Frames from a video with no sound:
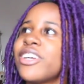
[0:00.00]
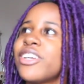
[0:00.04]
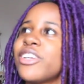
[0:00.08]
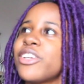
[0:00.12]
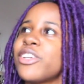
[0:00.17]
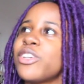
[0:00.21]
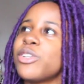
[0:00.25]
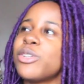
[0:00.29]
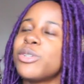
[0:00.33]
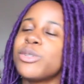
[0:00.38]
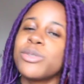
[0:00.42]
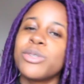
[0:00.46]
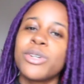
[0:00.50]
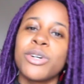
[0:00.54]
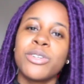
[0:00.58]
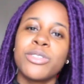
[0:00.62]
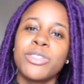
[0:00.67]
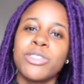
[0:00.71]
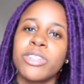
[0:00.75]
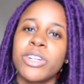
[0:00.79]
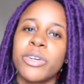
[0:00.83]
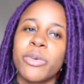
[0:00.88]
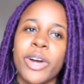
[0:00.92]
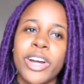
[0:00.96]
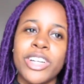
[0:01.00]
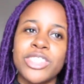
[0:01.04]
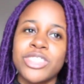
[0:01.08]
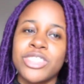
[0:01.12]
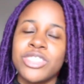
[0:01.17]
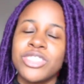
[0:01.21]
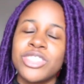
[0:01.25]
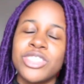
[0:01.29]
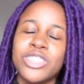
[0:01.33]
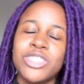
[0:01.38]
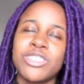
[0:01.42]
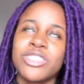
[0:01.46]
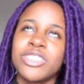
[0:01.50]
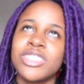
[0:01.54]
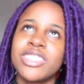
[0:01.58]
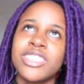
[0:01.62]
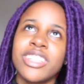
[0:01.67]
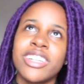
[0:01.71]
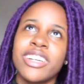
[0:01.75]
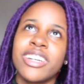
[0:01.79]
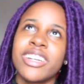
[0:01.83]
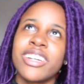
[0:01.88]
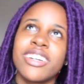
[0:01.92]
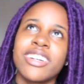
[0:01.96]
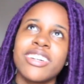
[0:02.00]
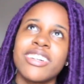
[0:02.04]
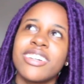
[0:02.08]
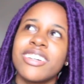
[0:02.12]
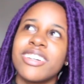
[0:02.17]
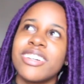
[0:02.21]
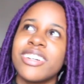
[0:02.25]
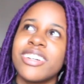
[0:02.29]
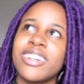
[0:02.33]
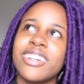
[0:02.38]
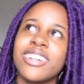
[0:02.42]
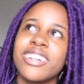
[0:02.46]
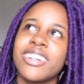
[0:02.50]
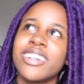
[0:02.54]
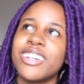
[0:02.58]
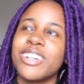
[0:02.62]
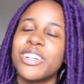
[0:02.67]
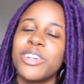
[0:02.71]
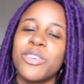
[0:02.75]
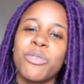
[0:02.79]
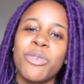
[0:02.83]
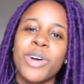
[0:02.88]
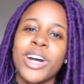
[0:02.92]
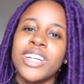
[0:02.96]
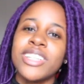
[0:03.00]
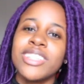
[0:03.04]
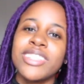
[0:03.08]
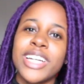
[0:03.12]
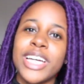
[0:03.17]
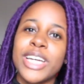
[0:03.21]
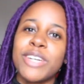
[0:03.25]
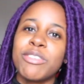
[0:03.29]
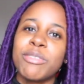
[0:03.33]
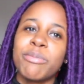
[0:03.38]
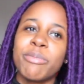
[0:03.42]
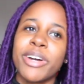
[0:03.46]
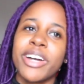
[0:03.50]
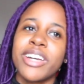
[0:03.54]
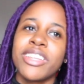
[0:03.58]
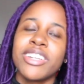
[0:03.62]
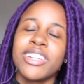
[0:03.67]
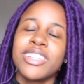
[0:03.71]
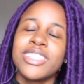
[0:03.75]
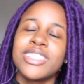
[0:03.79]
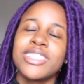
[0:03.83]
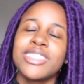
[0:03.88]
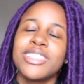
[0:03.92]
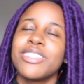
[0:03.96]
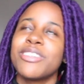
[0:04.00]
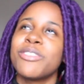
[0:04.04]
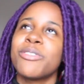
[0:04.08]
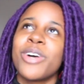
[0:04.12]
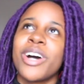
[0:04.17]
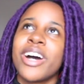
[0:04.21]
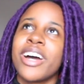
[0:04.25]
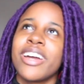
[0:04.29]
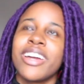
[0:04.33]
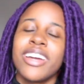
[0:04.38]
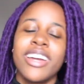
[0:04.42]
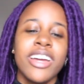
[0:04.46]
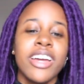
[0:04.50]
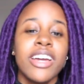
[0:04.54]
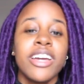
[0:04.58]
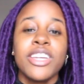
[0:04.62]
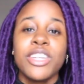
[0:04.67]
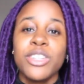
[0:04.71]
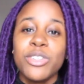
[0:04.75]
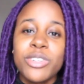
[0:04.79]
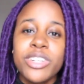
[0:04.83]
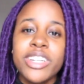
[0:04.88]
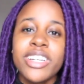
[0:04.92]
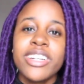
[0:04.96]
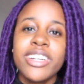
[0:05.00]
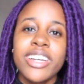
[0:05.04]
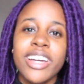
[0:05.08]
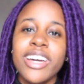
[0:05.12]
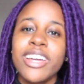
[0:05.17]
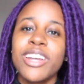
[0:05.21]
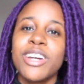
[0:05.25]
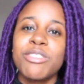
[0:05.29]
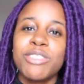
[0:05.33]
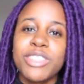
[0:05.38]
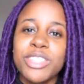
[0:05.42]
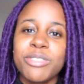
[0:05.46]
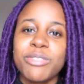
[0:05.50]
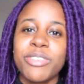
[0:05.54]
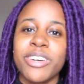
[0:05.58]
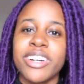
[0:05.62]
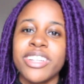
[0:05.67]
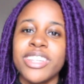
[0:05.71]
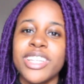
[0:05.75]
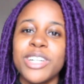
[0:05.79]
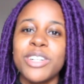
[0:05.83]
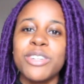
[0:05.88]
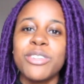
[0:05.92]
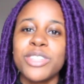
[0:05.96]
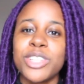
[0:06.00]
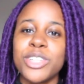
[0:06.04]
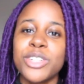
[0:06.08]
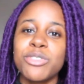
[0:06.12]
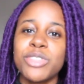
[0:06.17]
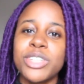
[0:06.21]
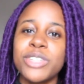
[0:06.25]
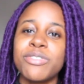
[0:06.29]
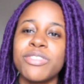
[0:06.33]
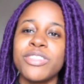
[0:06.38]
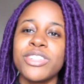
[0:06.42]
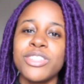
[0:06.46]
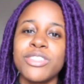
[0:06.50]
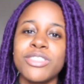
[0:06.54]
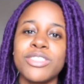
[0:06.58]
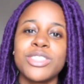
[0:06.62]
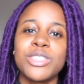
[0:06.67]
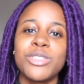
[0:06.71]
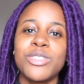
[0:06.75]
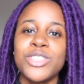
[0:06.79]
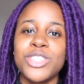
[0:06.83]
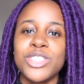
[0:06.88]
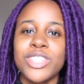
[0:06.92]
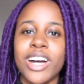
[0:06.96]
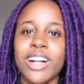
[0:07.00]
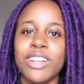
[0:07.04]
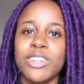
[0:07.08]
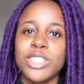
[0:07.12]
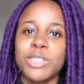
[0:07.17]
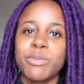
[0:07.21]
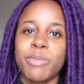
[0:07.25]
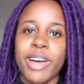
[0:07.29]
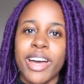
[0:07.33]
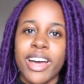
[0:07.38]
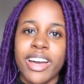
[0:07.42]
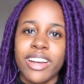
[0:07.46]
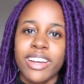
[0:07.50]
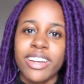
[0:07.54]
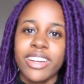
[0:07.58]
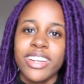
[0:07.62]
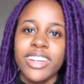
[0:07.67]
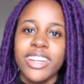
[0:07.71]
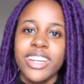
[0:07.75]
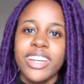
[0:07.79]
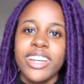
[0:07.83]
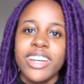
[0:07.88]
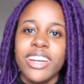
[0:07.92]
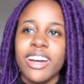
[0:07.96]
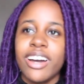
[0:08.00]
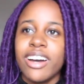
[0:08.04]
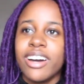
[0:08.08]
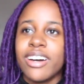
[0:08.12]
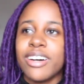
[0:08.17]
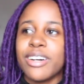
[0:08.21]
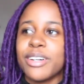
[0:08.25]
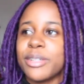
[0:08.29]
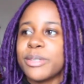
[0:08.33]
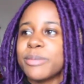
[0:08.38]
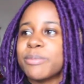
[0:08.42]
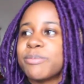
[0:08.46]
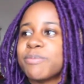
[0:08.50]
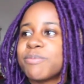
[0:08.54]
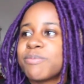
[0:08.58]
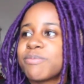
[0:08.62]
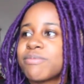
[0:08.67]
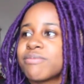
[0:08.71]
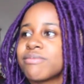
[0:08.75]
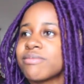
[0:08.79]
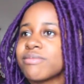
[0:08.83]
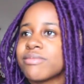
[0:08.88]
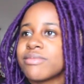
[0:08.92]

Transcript: you go to the questions and you're just like why did I even buy this? Why? You can get a refund. They'll, they'll refund you the $200 back. Um,